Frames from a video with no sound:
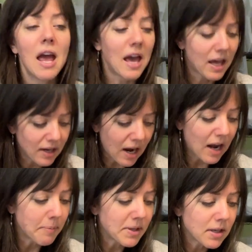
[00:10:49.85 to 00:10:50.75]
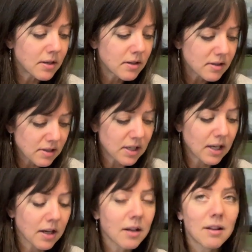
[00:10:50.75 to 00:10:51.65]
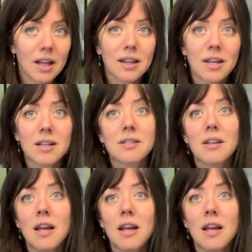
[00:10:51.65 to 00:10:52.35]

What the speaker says: had I been sitting like this?